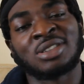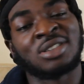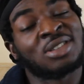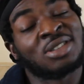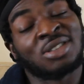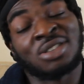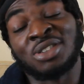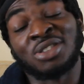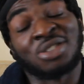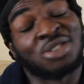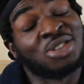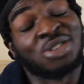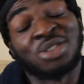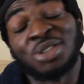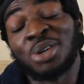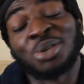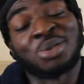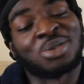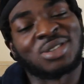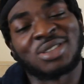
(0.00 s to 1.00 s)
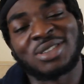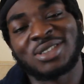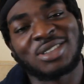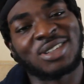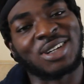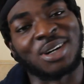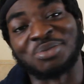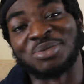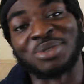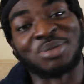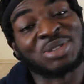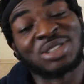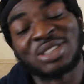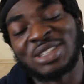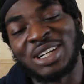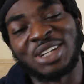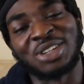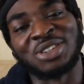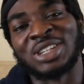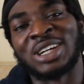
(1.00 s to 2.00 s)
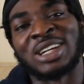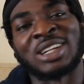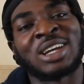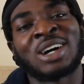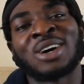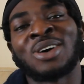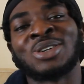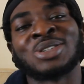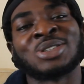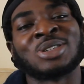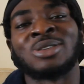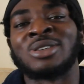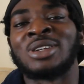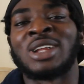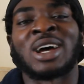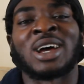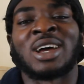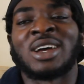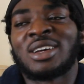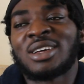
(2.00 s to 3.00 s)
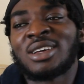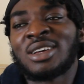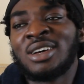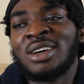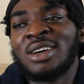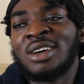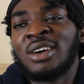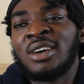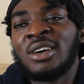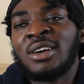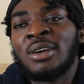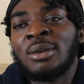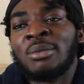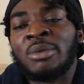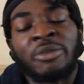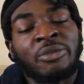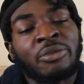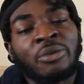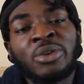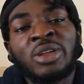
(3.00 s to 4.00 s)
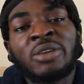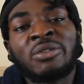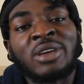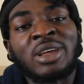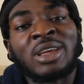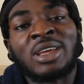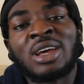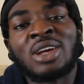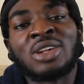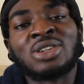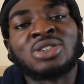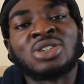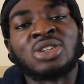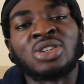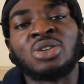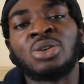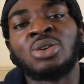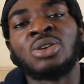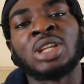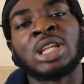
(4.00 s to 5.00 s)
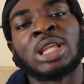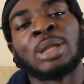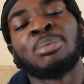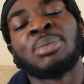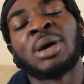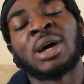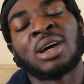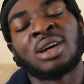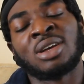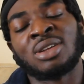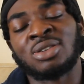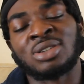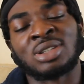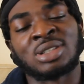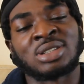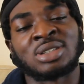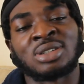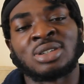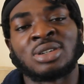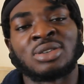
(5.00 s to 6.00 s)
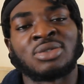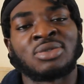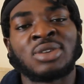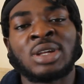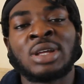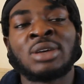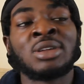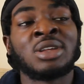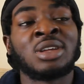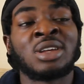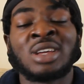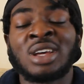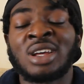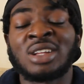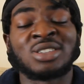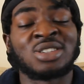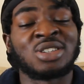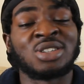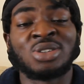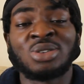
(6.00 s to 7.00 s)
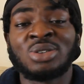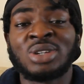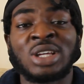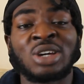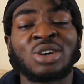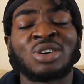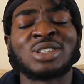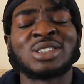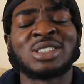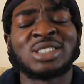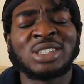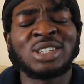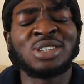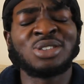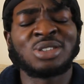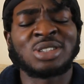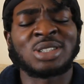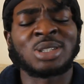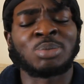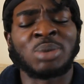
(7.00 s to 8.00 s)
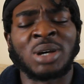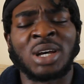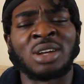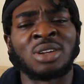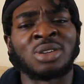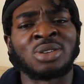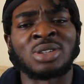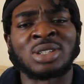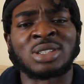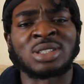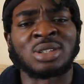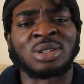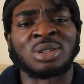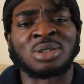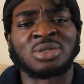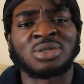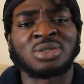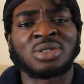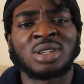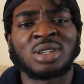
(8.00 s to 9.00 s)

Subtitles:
You don't. I'm just telling you that now. So like, before you even get to uni, pattern yourself. Even when you get to uni, continue to pattern yourself.